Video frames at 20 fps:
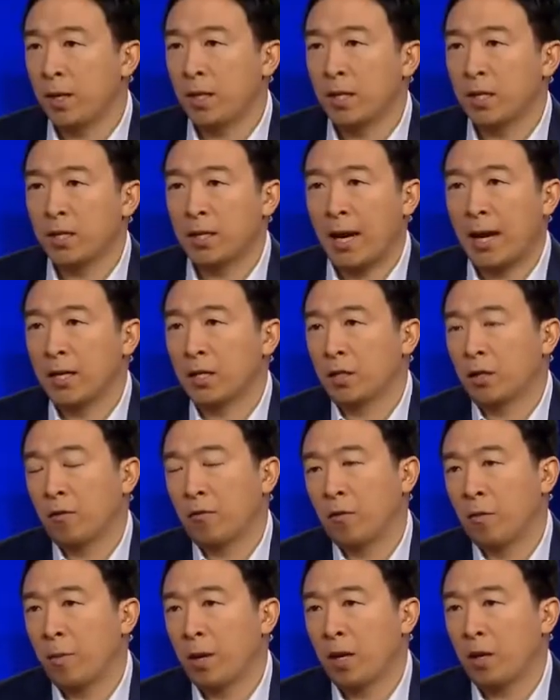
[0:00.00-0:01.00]
disaster for
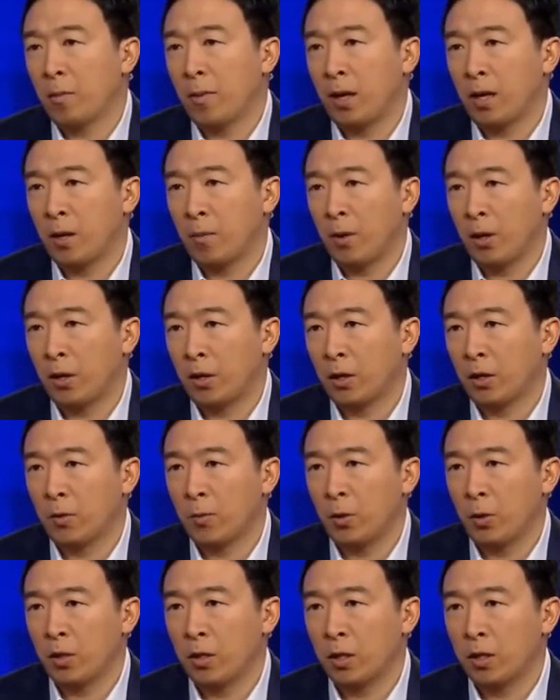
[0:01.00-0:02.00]
many, many American
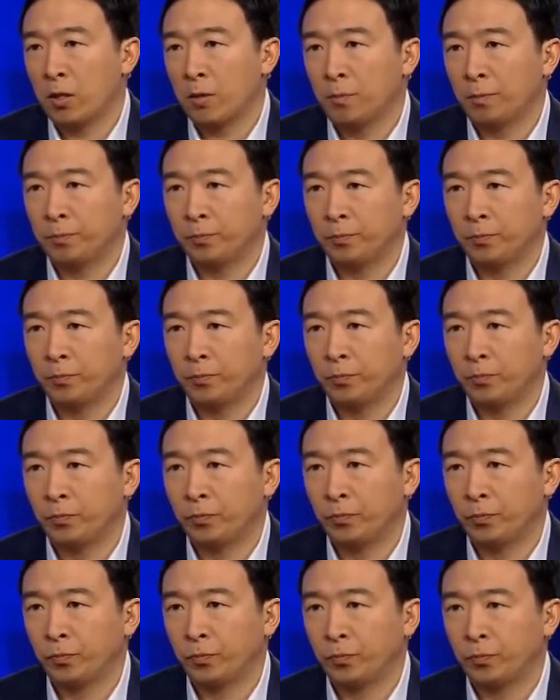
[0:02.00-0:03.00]
communities. You're one of the only
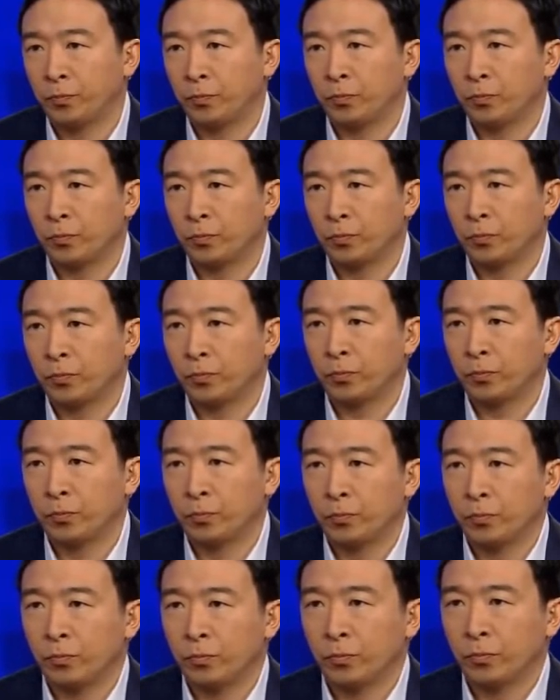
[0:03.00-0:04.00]
people I've ever met who's
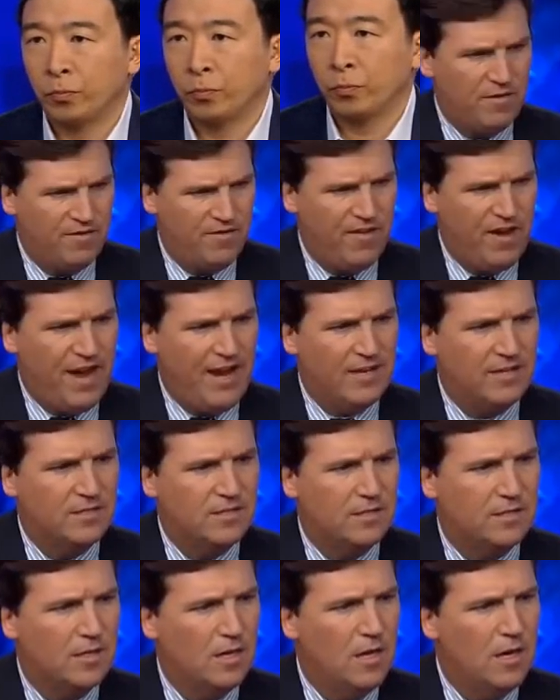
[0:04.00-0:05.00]
honest about the
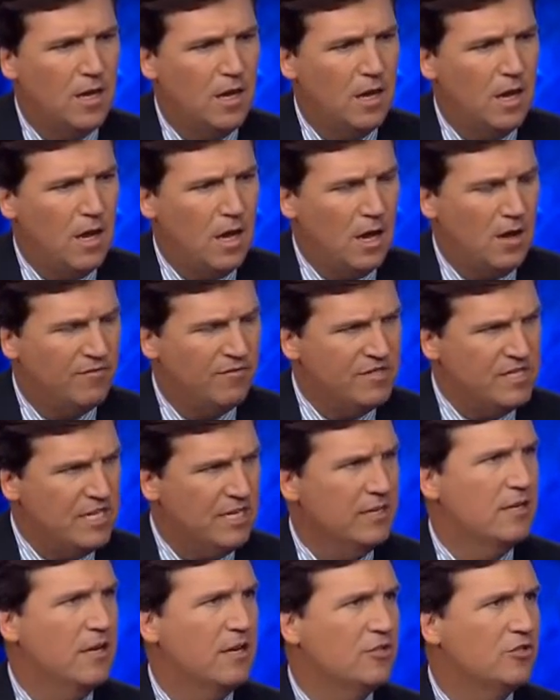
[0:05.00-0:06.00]
effects of
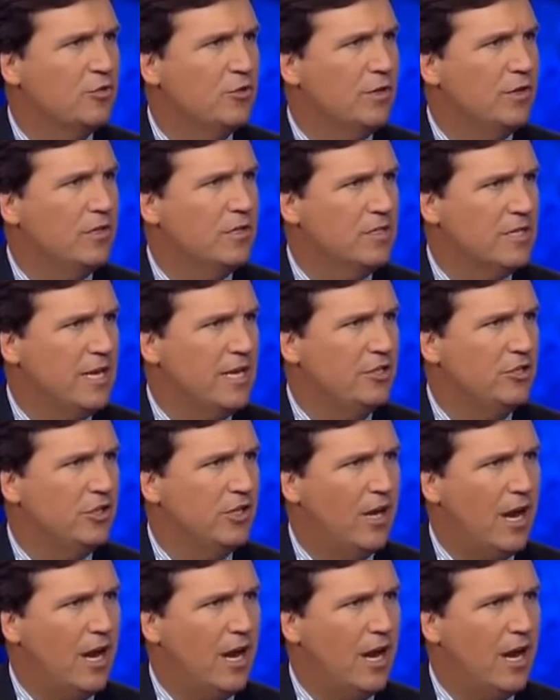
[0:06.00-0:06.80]
deindustrialization. I